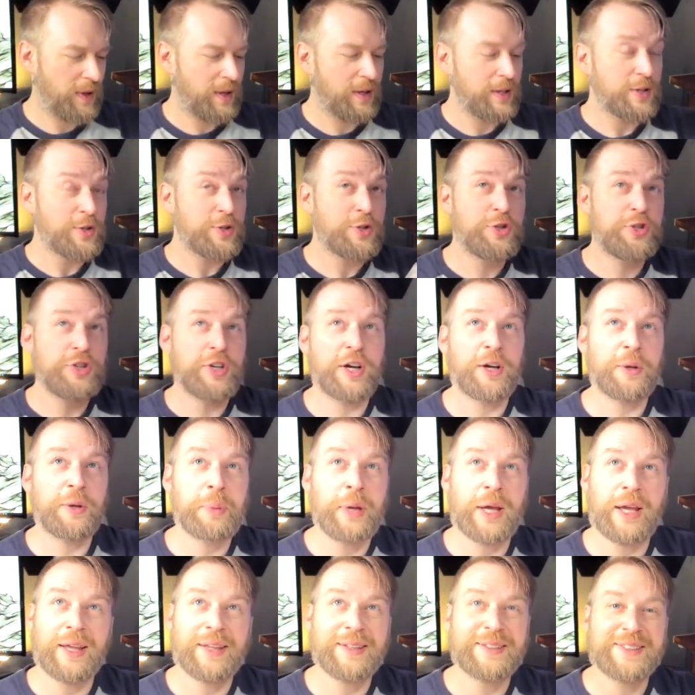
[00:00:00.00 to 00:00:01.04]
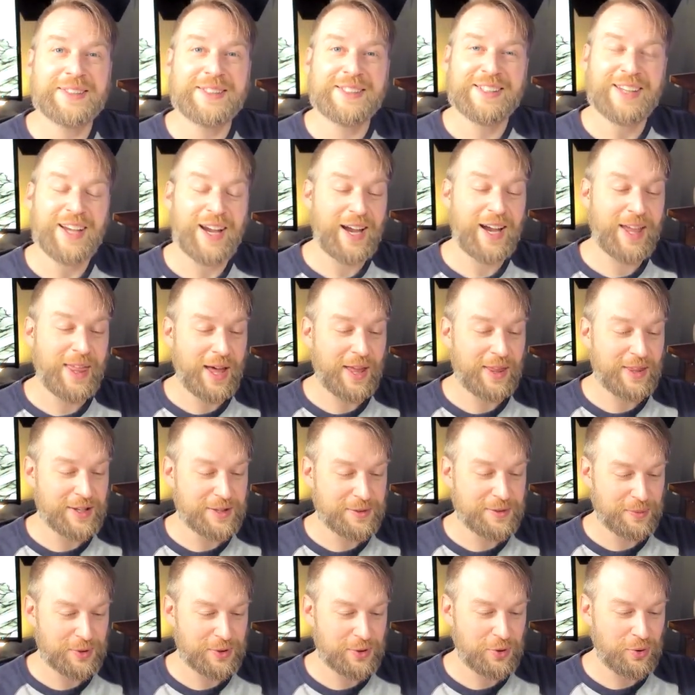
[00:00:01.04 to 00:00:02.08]
Gel pens. I thought
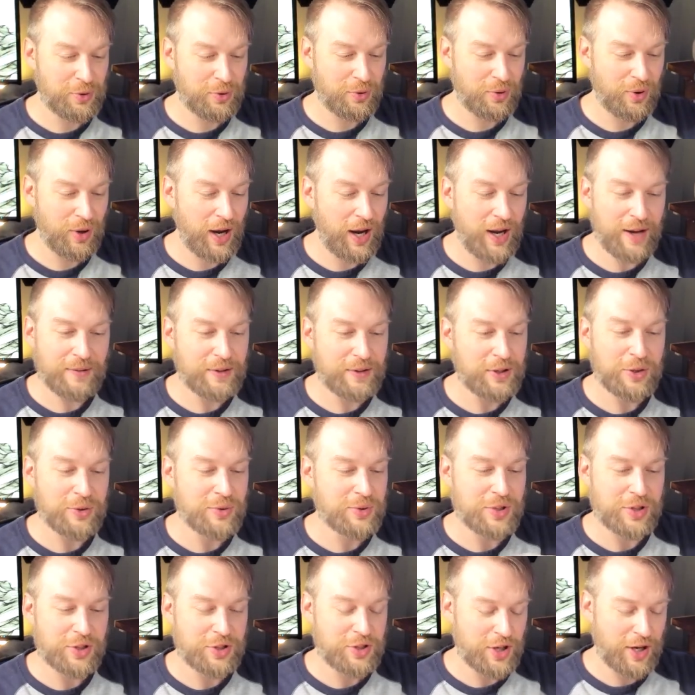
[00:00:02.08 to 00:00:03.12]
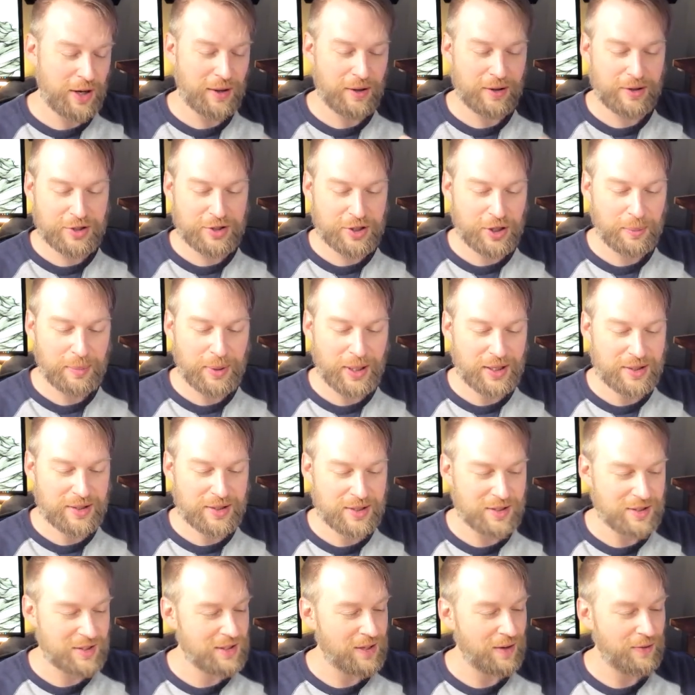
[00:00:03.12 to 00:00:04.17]
this was cool. I haven't used a gel pen
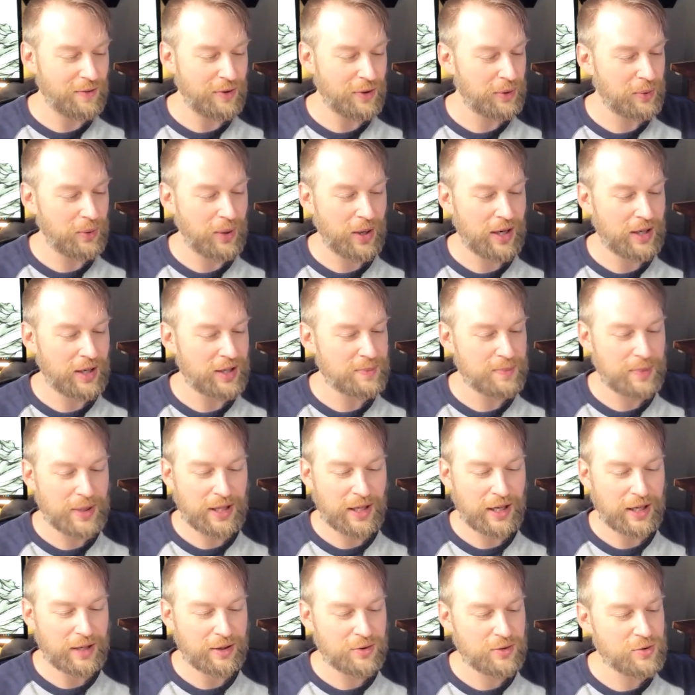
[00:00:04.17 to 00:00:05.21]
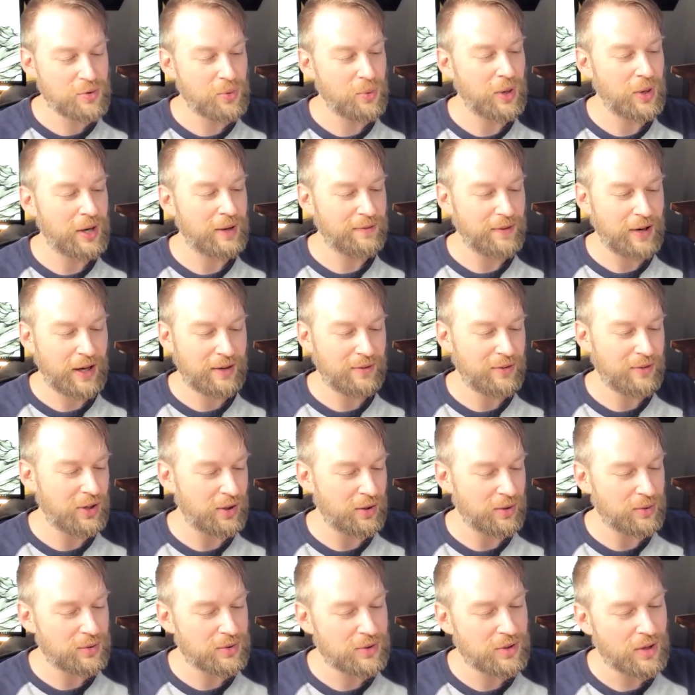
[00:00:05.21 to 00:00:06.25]
since 7th grade. It's been like 25
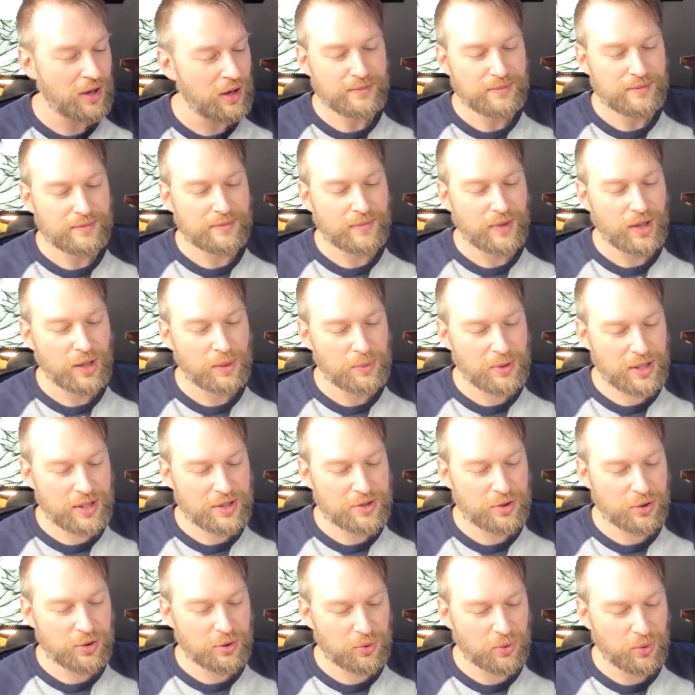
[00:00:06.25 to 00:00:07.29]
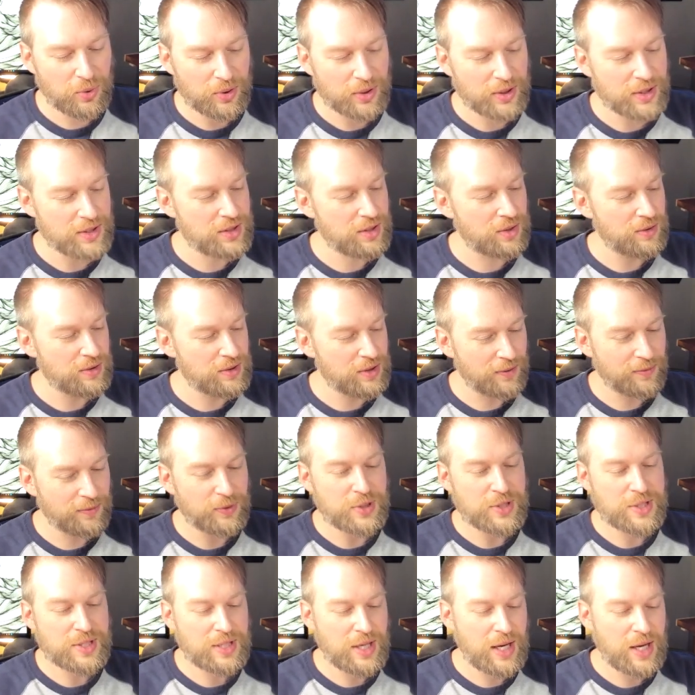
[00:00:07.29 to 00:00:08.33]
years. But these are cool because they're
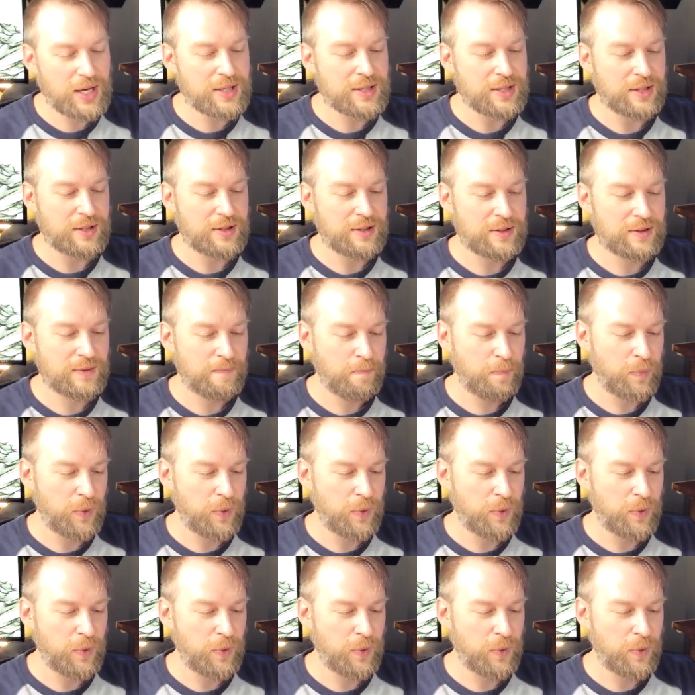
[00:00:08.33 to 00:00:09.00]
different sizes.